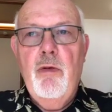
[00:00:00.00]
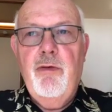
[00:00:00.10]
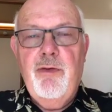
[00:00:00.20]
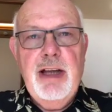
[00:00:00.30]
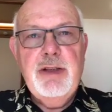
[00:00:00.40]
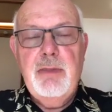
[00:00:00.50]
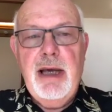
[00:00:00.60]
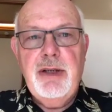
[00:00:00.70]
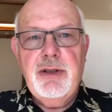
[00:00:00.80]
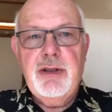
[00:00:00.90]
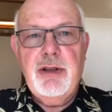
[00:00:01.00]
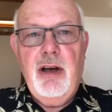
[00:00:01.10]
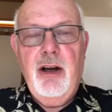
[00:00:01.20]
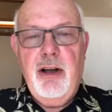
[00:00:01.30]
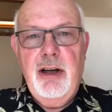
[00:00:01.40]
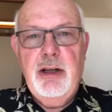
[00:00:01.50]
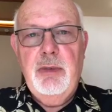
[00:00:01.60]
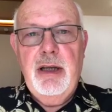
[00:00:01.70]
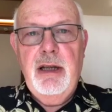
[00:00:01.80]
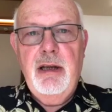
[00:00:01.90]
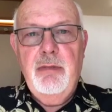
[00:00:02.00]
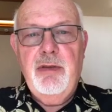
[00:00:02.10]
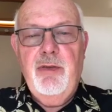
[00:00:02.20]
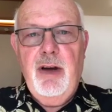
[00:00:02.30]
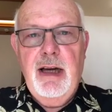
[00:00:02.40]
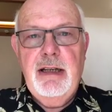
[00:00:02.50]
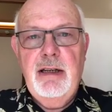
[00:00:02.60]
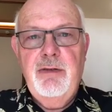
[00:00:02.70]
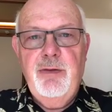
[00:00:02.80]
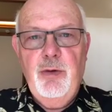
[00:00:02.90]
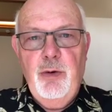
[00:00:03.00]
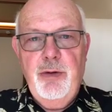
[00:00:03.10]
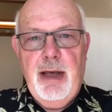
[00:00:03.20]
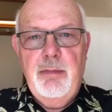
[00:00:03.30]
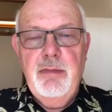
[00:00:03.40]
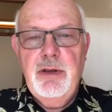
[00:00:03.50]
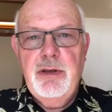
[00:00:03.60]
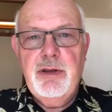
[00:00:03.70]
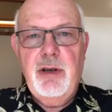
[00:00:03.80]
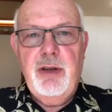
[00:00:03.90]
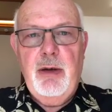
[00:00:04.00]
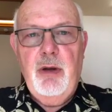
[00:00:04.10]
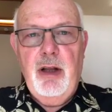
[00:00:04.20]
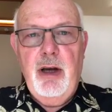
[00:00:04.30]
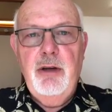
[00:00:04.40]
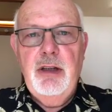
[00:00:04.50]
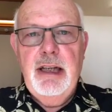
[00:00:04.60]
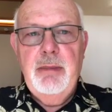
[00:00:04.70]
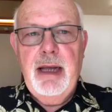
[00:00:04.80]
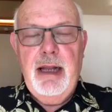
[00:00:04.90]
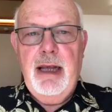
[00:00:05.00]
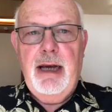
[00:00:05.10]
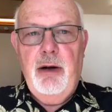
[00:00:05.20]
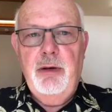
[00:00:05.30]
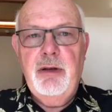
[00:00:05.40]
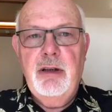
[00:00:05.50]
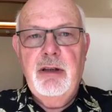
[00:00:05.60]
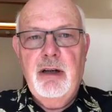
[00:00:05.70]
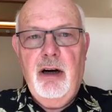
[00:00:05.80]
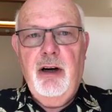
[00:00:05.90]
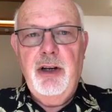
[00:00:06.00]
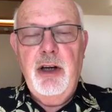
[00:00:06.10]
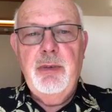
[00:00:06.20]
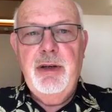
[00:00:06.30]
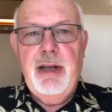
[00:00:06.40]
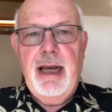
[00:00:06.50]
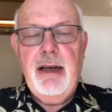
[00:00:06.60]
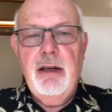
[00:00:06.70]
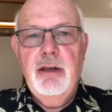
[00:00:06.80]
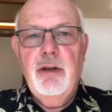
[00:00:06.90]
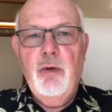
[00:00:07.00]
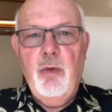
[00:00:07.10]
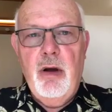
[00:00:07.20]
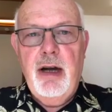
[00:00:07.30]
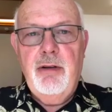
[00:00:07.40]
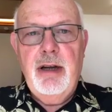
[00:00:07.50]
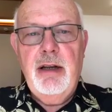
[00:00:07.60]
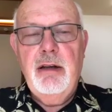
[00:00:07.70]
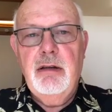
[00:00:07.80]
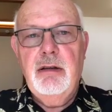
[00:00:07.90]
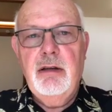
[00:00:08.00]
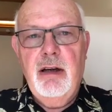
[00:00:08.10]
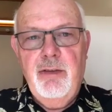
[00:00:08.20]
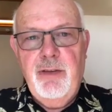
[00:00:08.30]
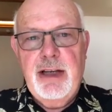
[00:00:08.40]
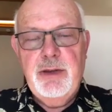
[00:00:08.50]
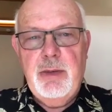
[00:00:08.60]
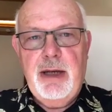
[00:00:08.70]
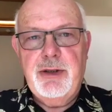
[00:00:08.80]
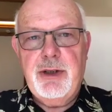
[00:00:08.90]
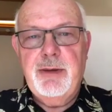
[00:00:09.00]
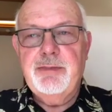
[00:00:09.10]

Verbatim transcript: Face masks are going to be provided for them, so they will only be allowed on open deck wearing a face mask.